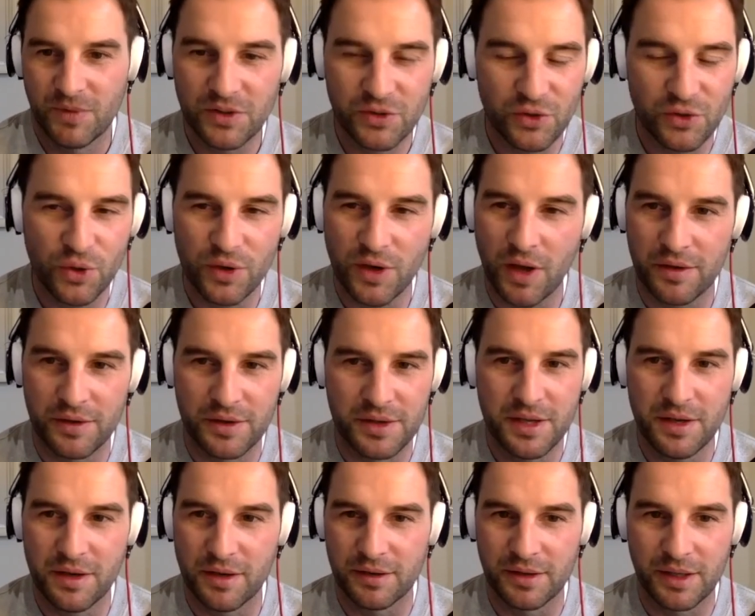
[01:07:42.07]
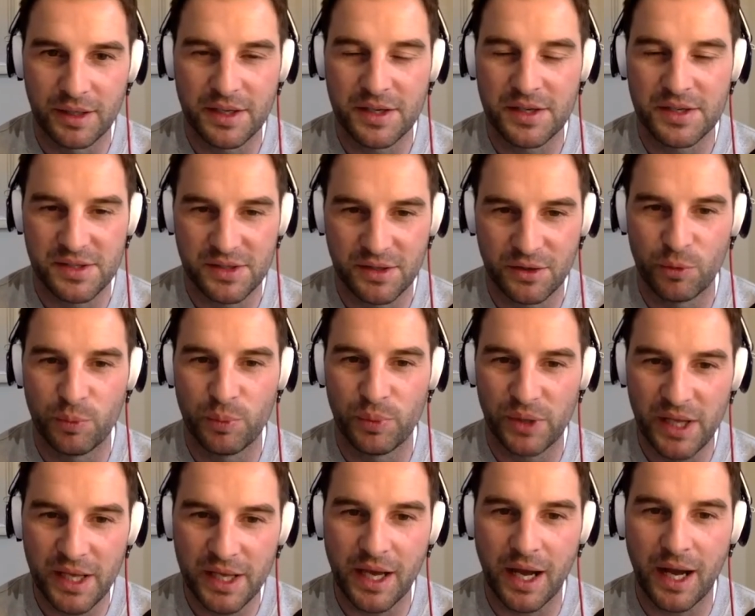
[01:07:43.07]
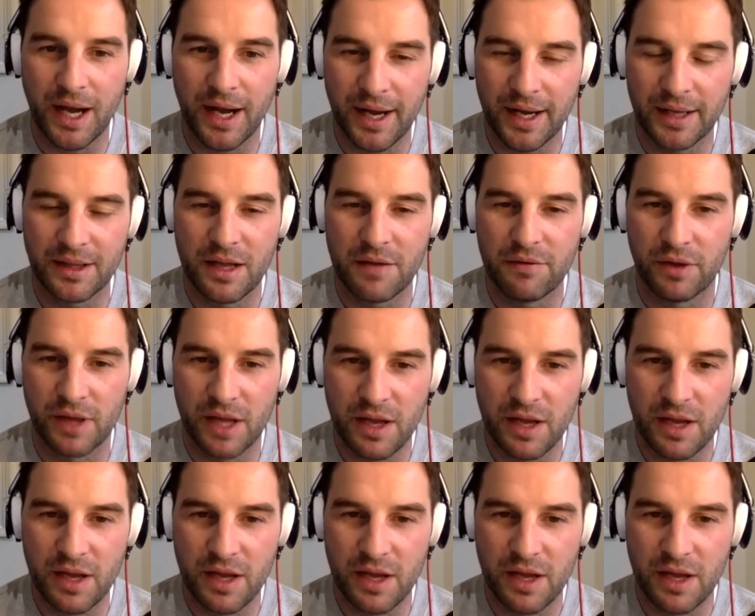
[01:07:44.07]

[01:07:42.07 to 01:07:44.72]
do another year. Like, he's still playing at a high level